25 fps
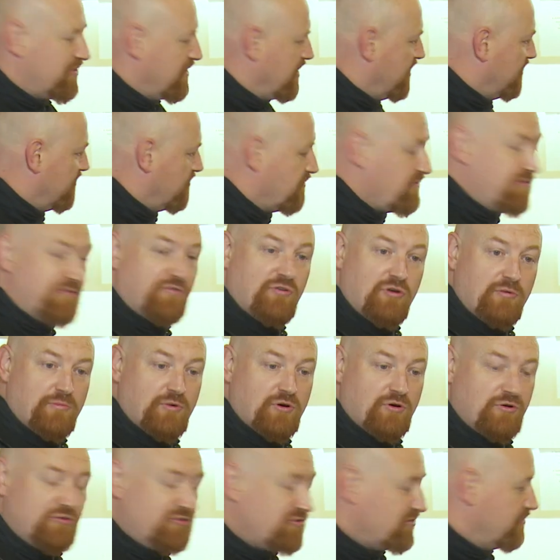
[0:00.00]
the four
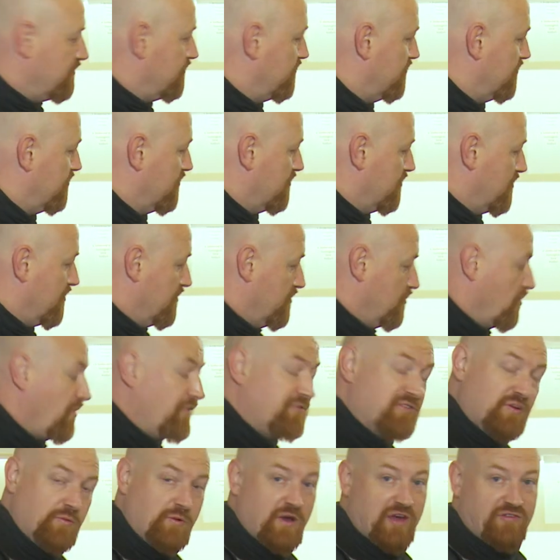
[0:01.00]
boards.
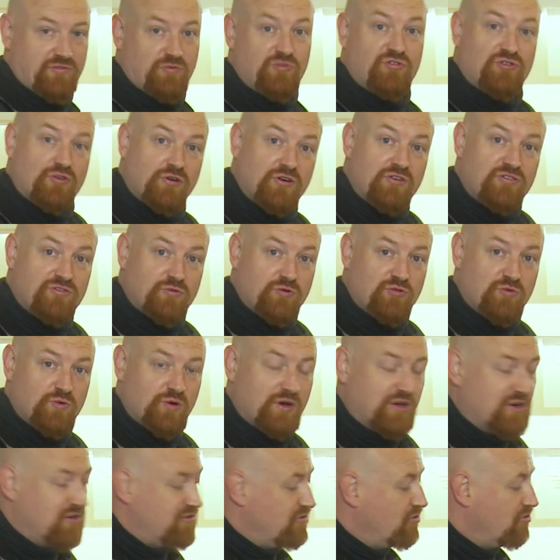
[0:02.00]
Obviously we have some joints which
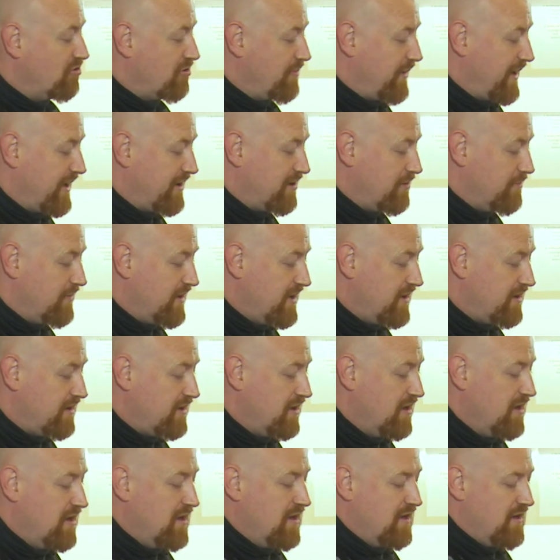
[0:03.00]
we're going to talk about in a minute,
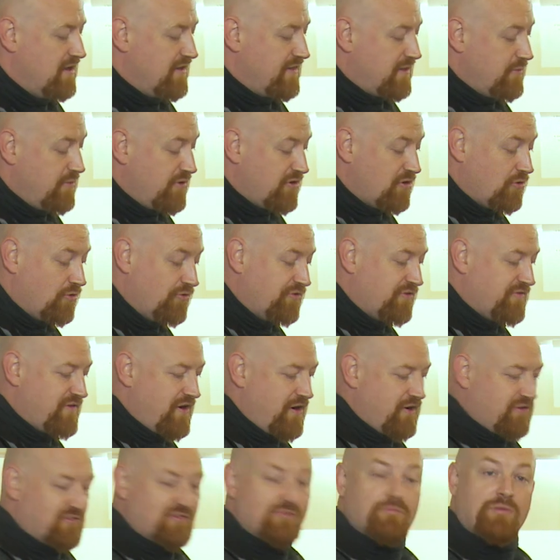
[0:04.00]
and then we've got all the
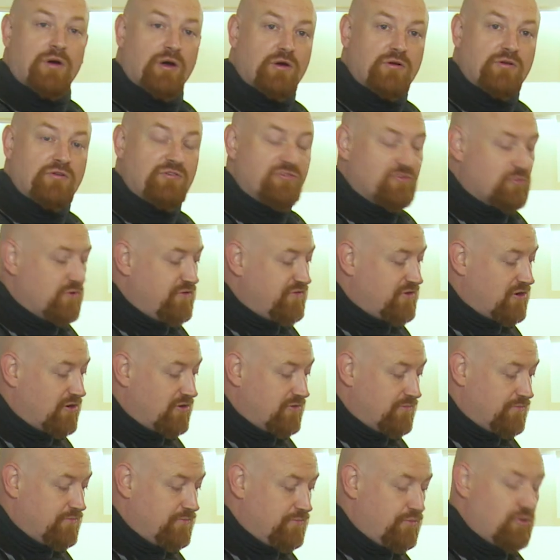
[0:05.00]
various components. We've
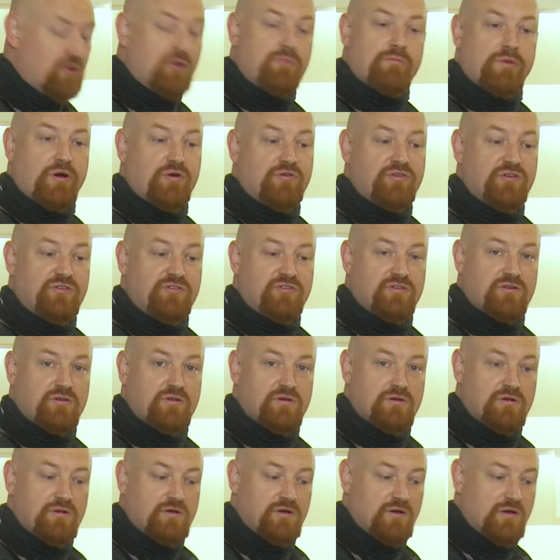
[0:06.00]
got point motors,
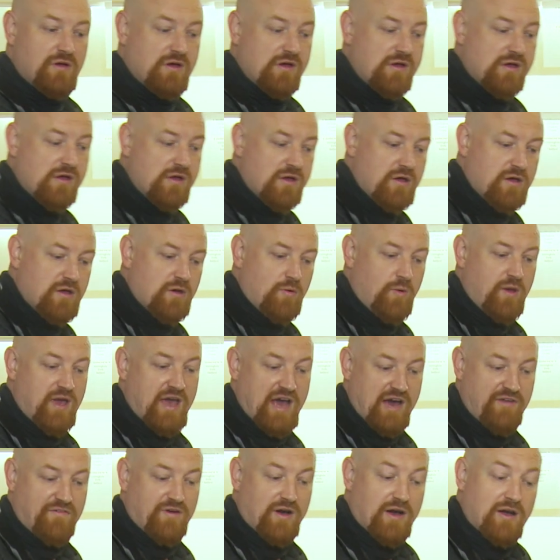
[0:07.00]
we
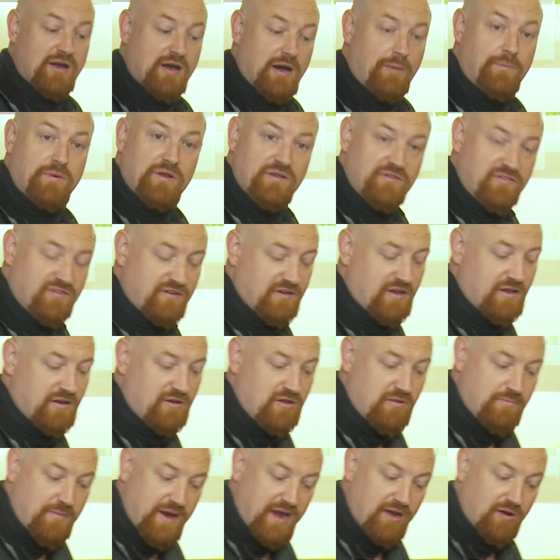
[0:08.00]
have uncouplers,
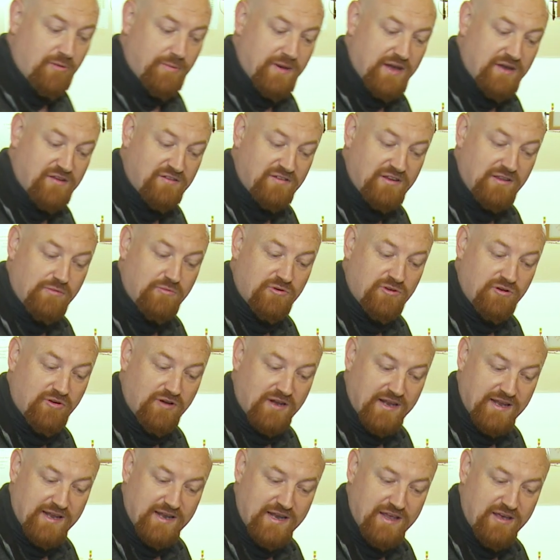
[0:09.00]
and you may not be able to see them too
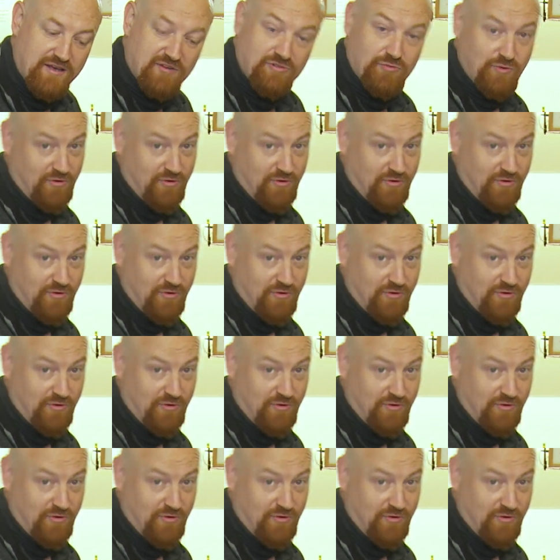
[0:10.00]
clearly because